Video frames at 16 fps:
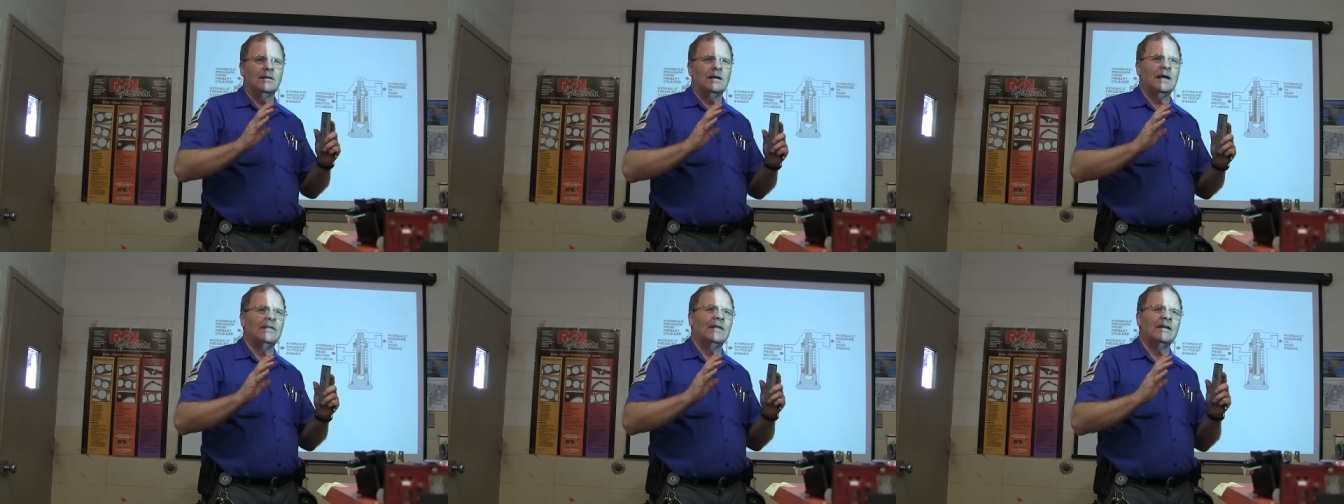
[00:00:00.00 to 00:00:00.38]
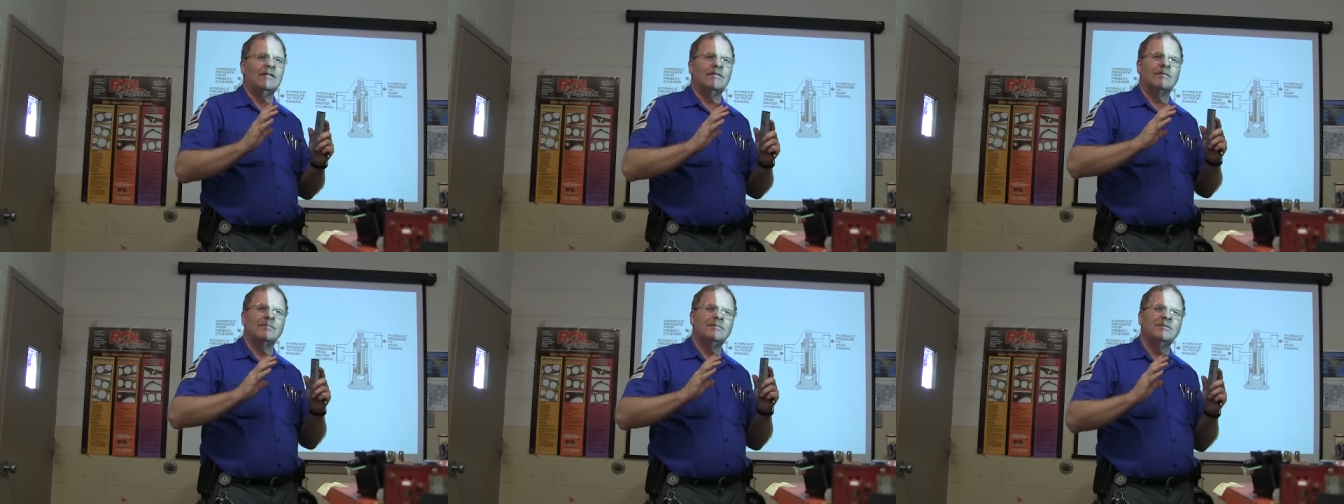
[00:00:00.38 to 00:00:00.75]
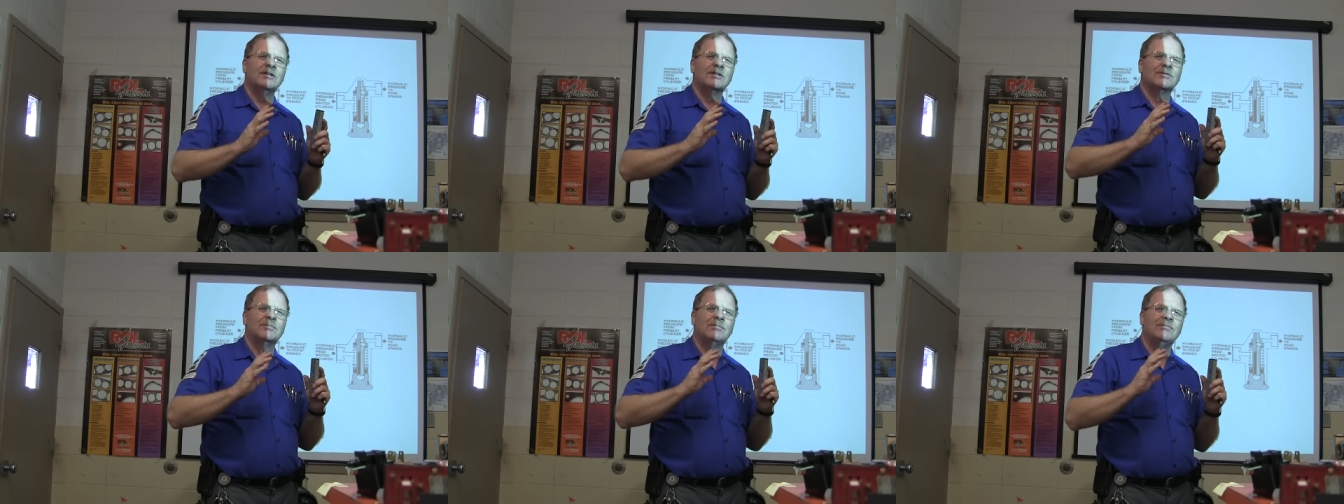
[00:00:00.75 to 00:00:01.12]
And they
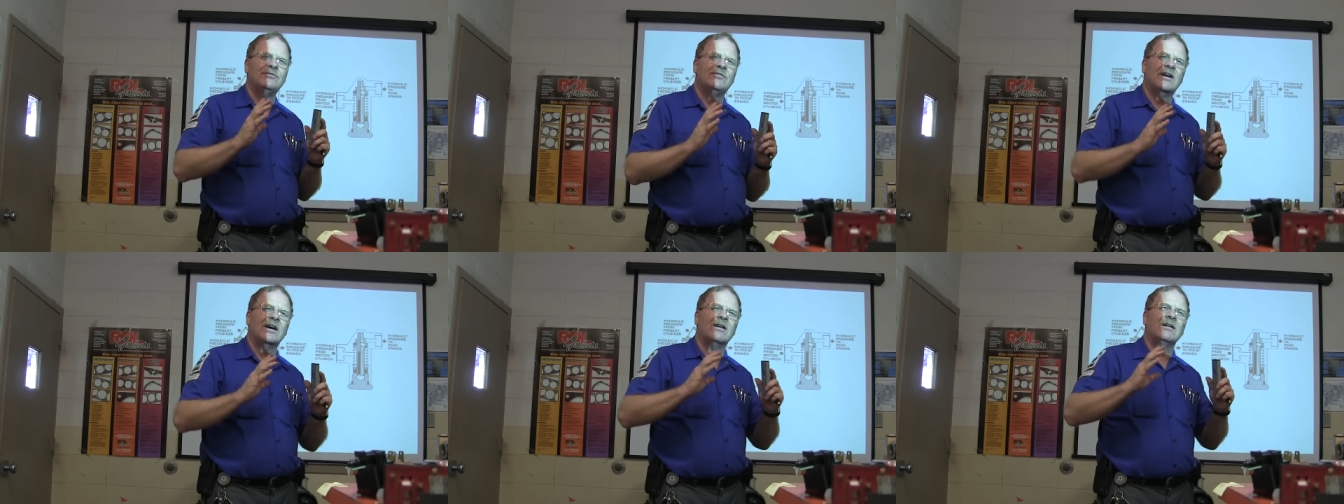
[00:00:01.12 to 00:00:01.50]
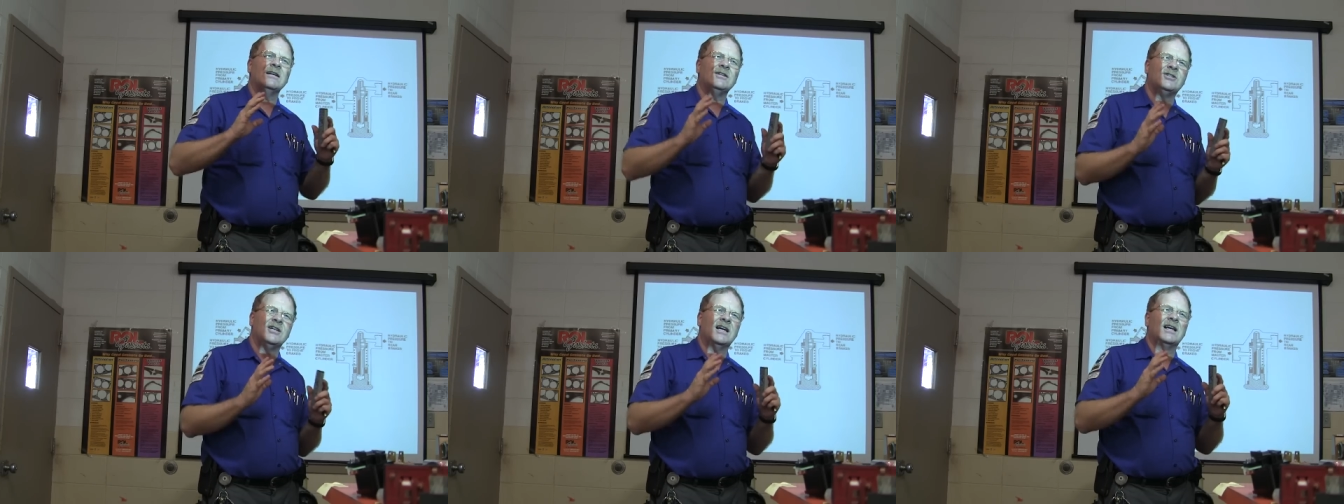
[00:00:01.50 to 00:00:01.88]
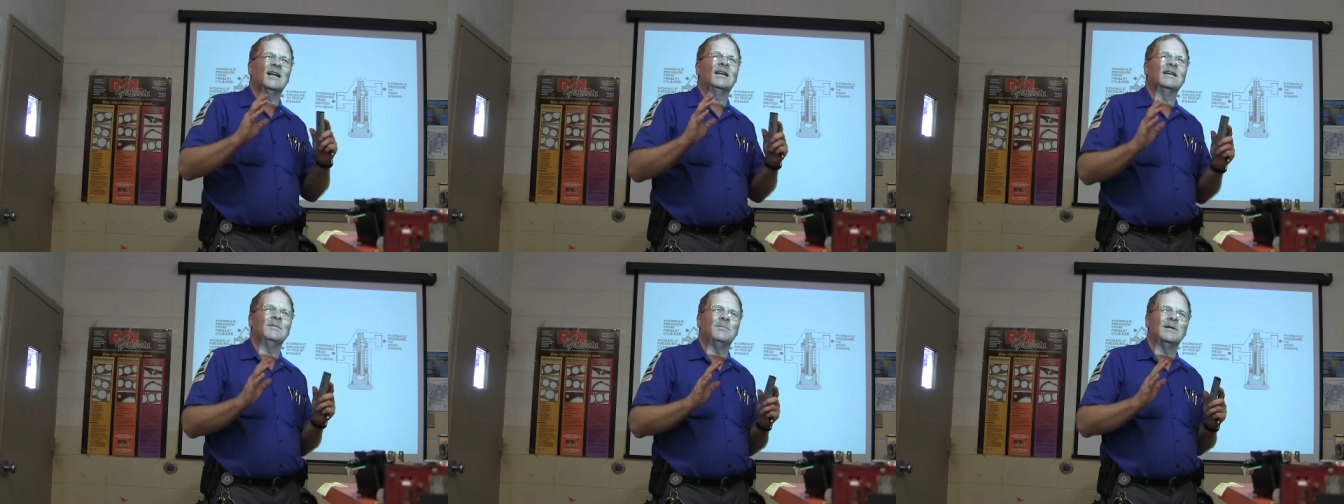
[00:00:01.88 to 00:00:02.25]
just very
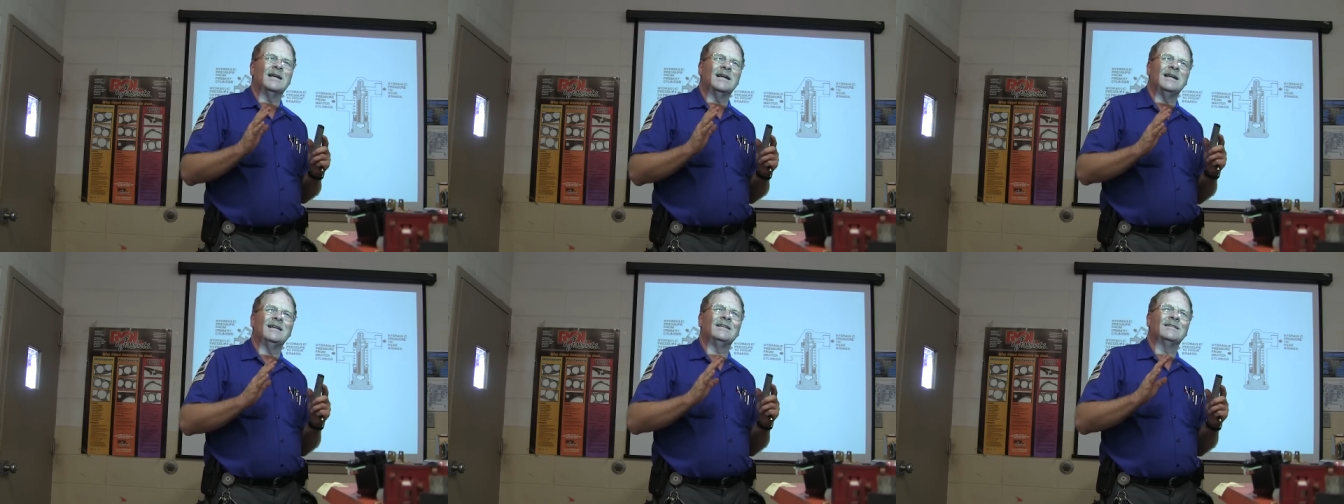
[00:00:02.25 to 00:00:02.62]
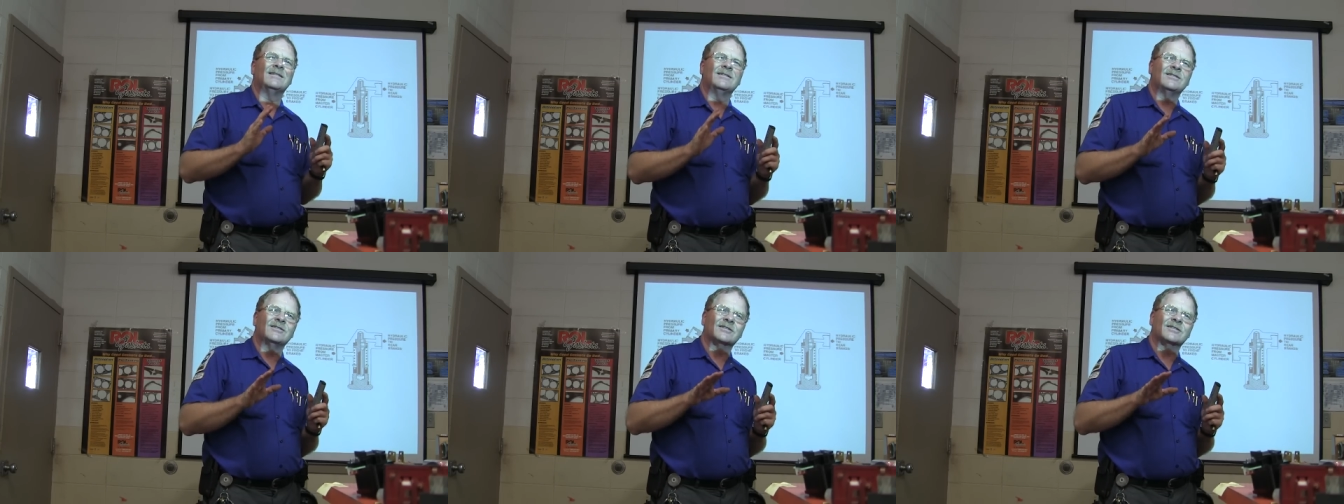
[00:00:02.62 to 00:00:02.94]
gently begin